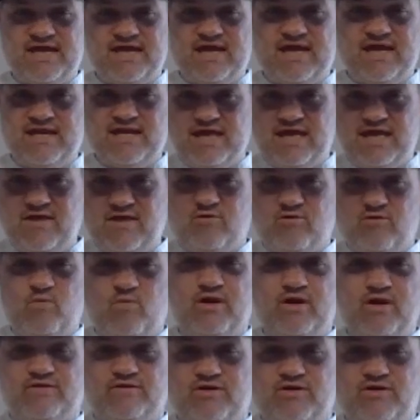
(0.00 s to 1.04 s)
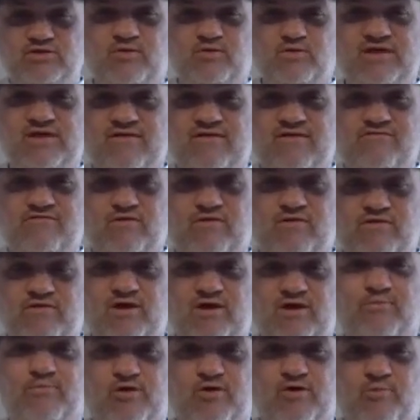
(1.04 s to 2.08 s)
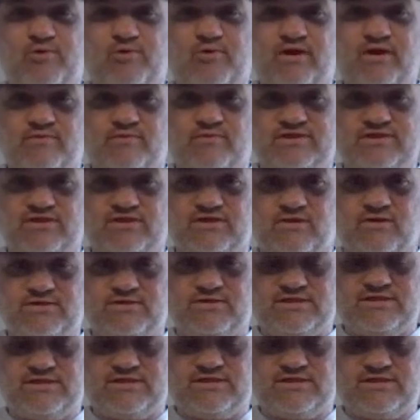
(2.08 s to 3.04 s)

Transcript: and either one of those will give you the appropriate results.